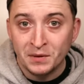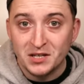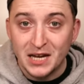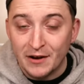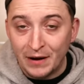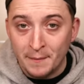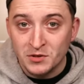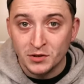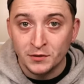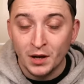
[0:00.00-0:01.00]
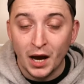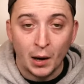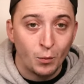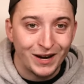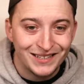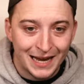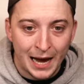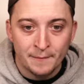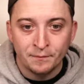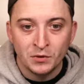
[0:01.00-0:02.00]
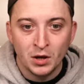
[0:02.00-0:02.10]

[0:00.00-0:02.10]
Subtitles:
Southampton and West Ham.